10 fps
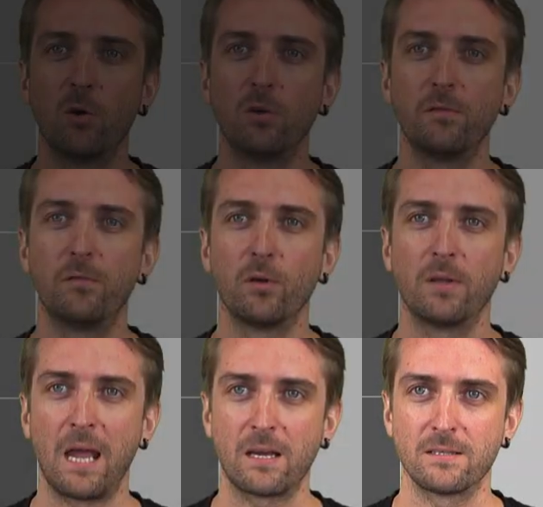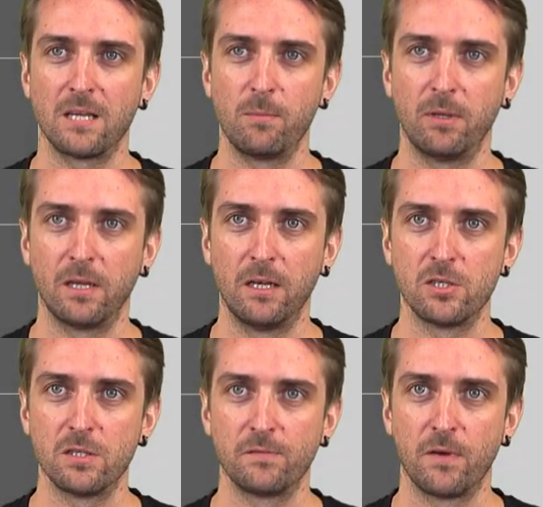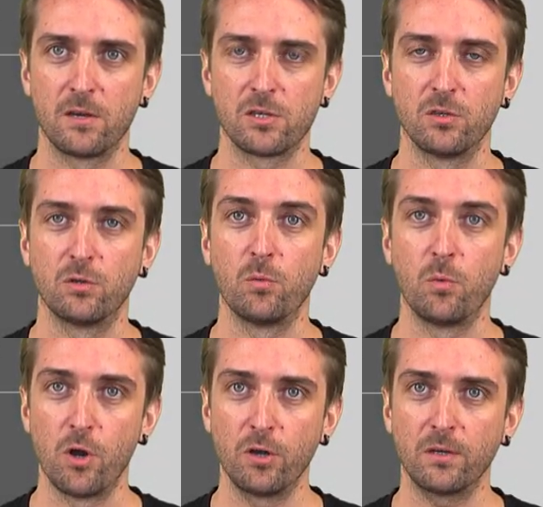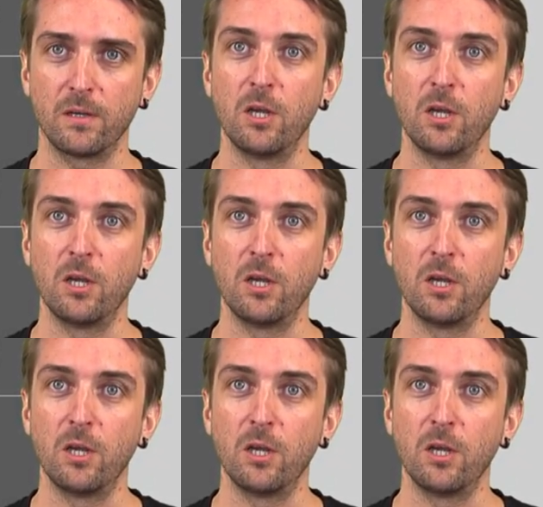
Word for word: order for DAX time intelligence function to work,